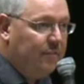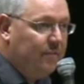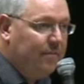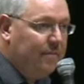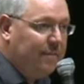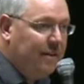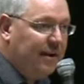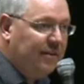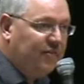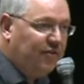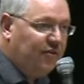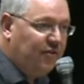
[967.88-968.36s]

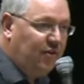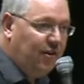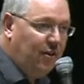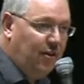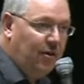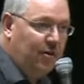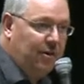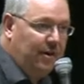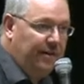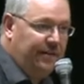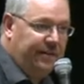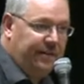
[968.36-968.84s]
much
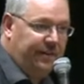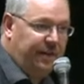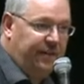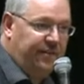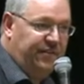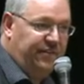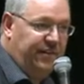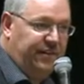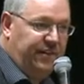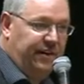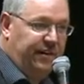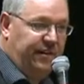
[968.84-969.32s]
longer than in
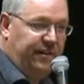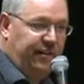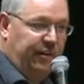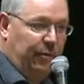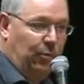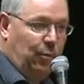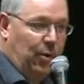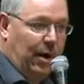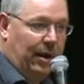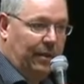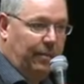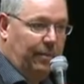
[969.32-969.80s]

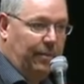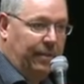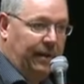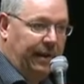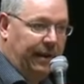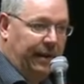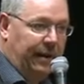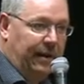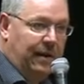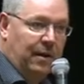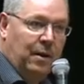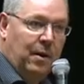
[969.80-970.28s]

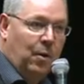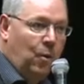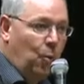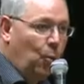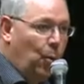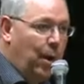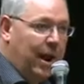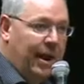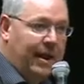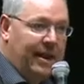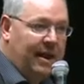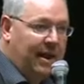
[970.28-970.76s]
CDG1B,
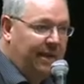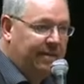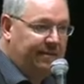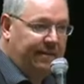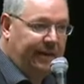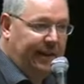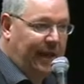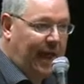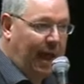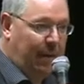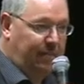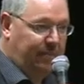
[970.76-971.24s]
where
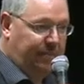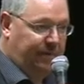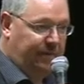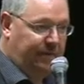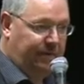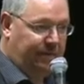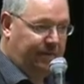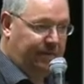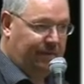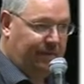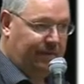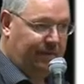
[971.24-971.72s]
nothing
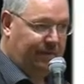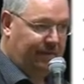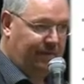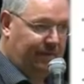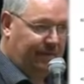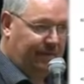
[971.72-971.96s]
happens.